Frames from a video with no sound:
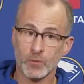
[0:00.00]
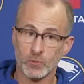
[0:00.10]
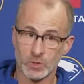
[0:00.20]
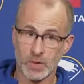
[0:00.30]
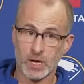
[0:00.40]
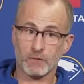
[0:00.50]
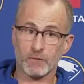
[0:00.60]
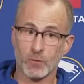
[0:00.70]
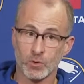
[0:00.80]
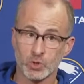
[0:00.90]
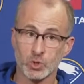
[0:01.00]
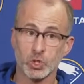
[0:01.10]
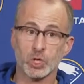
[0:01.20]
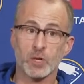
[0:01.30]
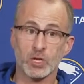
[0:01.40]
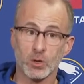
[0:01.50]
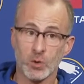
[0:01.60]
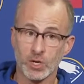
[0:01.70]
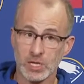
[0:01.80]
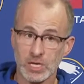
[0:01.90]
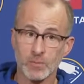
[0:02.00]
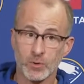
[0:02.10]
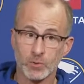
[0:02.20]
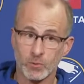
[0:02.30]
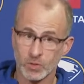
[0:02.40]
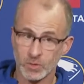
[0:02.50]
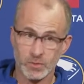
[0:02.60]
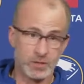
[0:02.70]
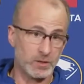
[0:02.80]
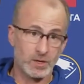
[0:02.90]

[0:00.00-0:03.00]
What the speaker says: which meant our forwards should have been going deeper, which meant